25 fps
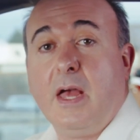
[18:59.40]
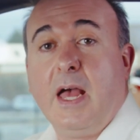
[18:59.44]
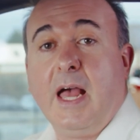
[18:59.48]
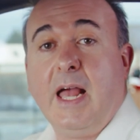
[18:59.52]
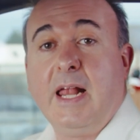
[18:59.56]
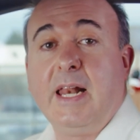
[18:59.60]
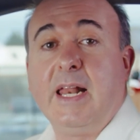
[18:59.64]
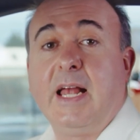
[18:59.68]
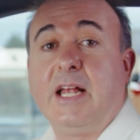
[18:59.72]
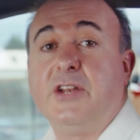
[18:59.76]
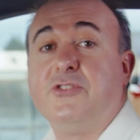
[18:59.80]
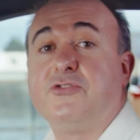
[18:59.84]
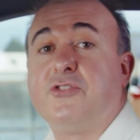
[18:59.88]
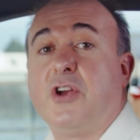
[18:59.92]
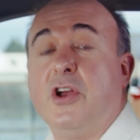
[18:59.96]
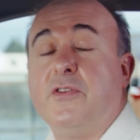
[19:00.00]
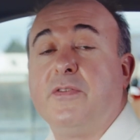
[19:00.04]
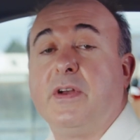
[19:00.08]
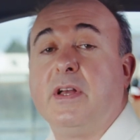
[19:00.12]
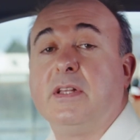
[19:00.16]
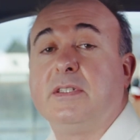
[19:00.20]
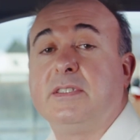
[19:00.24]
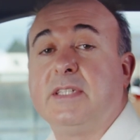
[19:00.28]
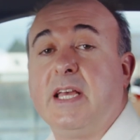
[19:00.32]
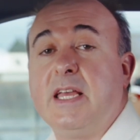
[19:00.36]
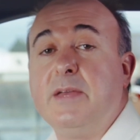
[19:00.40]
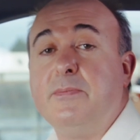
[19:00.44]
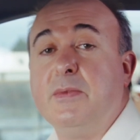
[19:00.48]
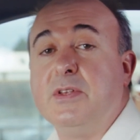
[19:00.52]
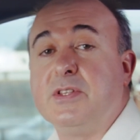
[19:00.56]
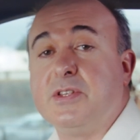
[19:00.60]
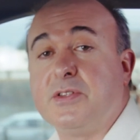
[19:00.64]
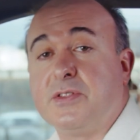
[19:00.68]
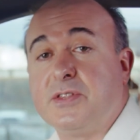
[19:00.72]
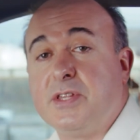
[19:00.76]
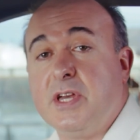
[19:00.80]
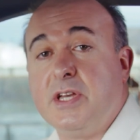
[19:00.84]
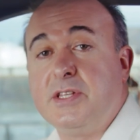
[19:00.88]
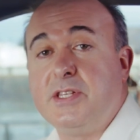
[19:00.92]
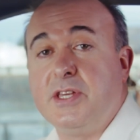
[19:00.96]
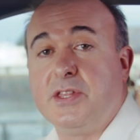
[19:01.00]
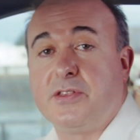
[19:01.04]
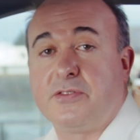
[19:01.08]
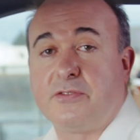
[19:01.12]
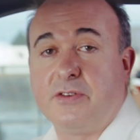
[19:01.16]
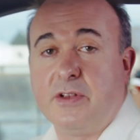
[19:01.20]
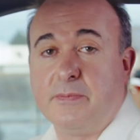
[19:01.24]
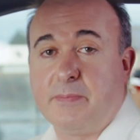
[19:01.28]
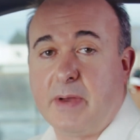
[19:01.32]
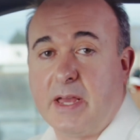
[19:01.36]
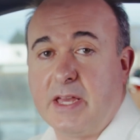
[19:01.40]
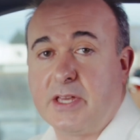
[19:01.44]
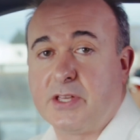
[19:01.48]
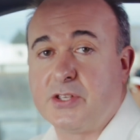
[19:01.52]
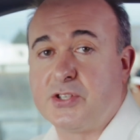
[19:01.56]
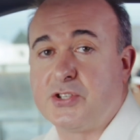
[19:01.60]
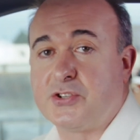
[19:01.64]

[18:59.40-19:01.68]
Hey Land Rover, take me to 33 Baker